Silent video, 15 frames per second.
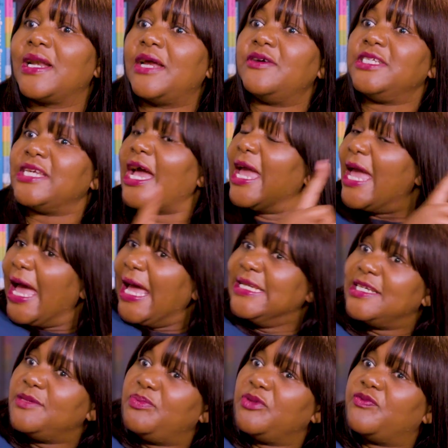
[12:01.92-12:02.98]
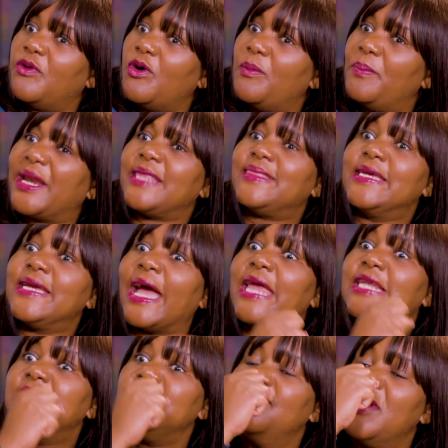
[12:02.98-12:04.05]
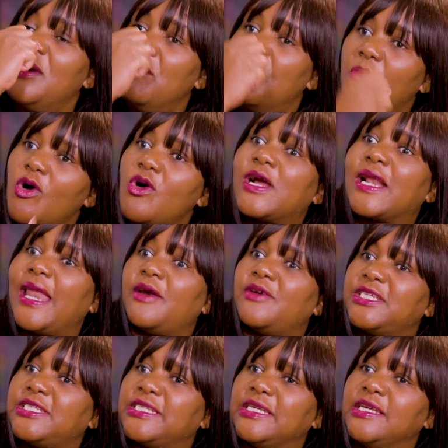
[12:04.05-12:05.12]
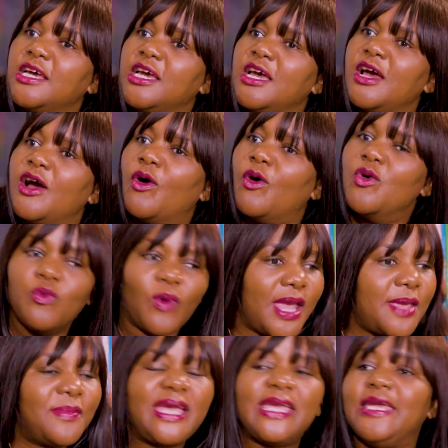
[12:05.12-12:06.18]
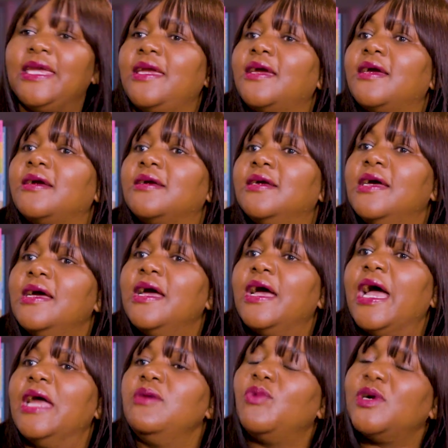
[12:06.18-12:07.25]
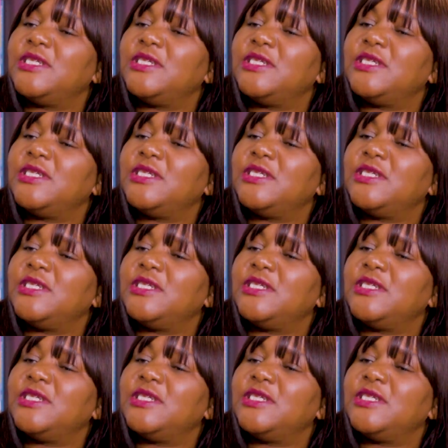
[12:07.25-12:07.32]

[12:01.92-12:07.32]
clarity. I had it before, but I think I had even more clarity on why am I here and